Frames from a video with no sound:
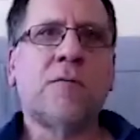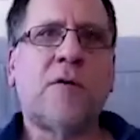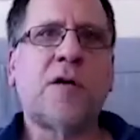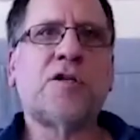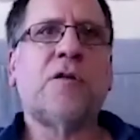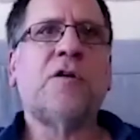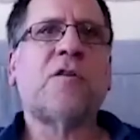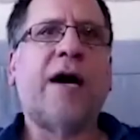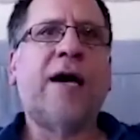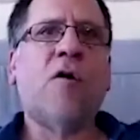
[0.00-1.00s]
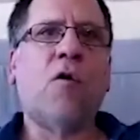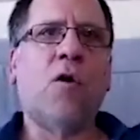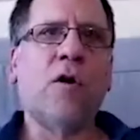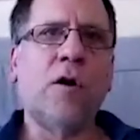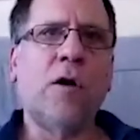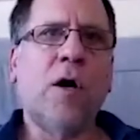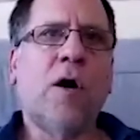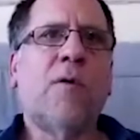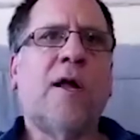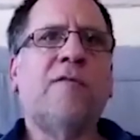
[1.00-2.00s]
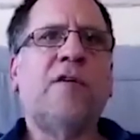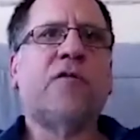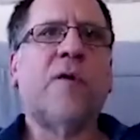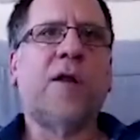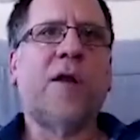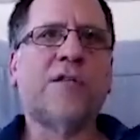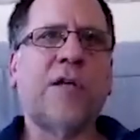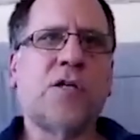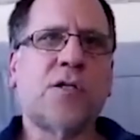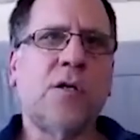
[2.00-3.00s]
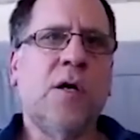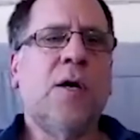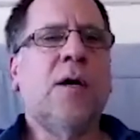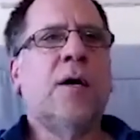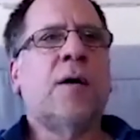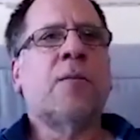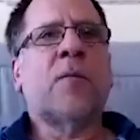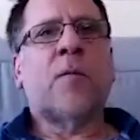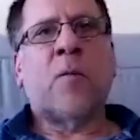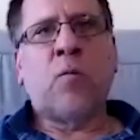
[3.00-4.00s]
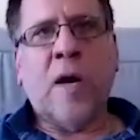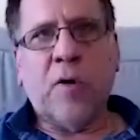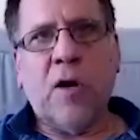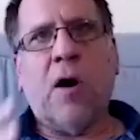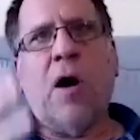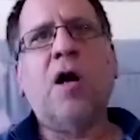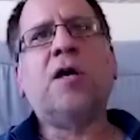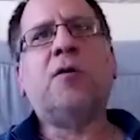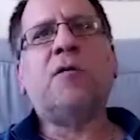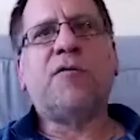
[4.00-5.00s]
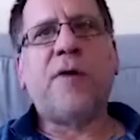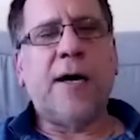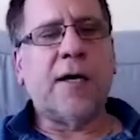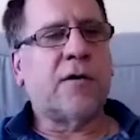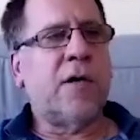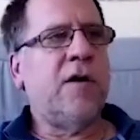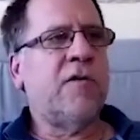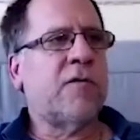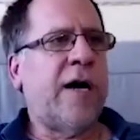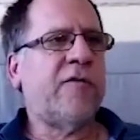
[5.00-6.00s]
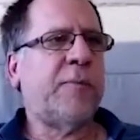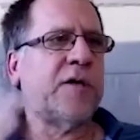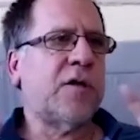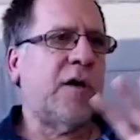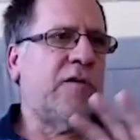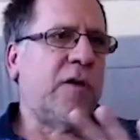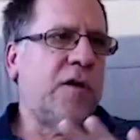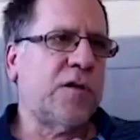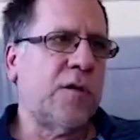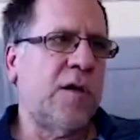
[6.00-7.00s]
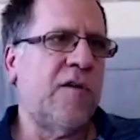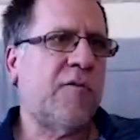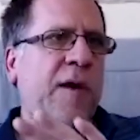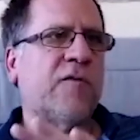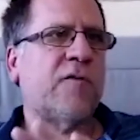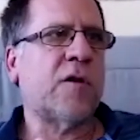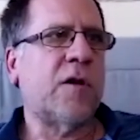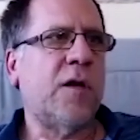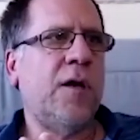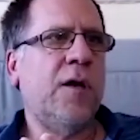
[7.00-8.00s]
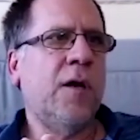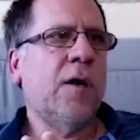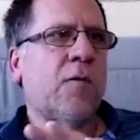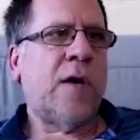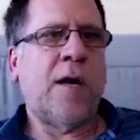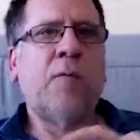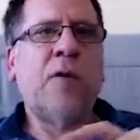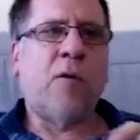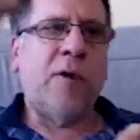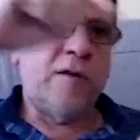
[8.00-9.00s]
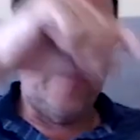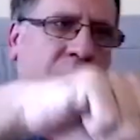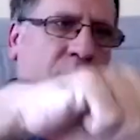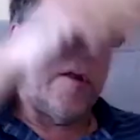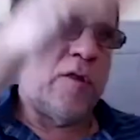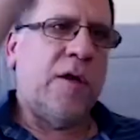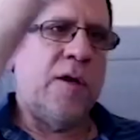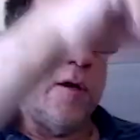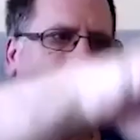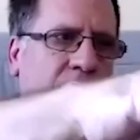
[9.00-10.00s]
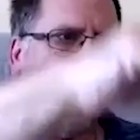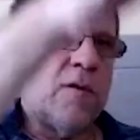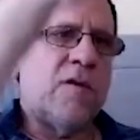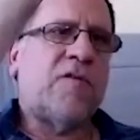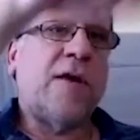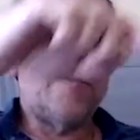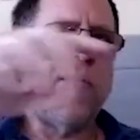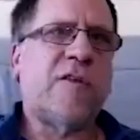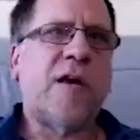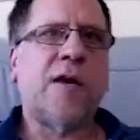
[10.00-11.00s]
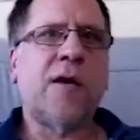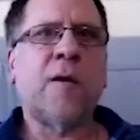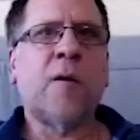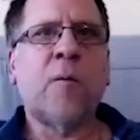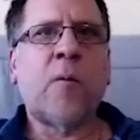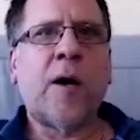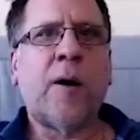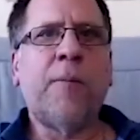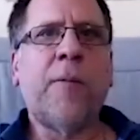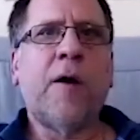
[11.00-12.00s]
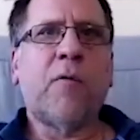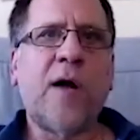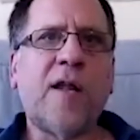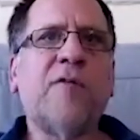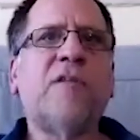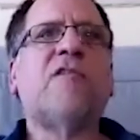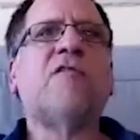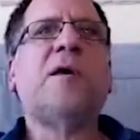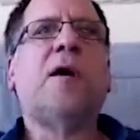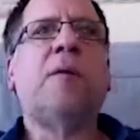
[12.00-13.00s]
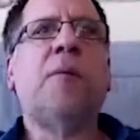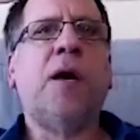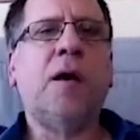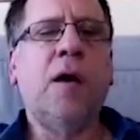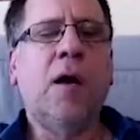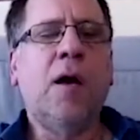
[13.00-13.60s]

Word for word: function, this higher order relevance realization. Mm-hmm. What I'm going to argue, in fact, is aspectualization is basically, and we already did it with the, the salience tagging, um, relevance is becoming